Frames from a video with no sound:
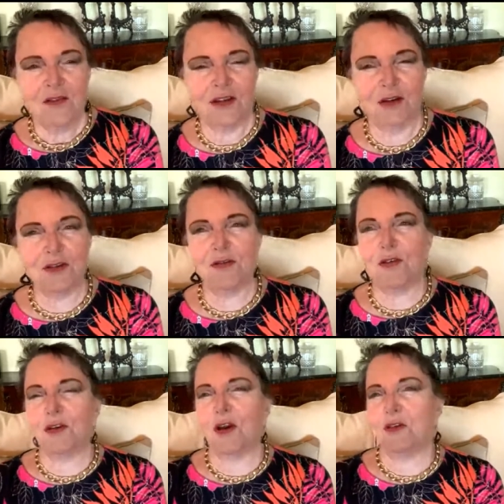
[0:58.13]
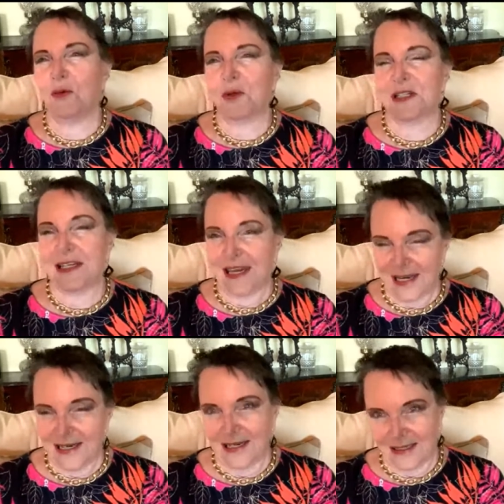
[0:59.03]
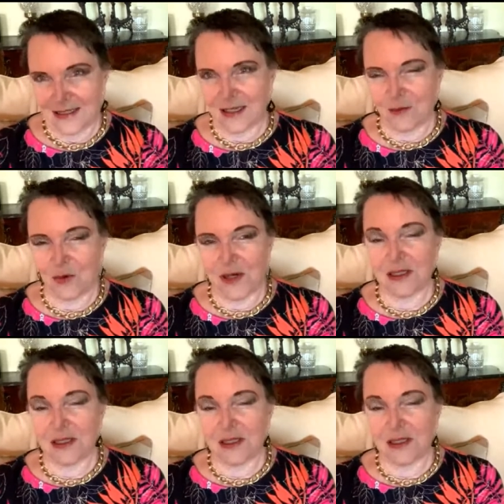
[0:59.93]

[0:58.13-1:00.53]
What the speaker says: For those of you who don't know what an Indian summer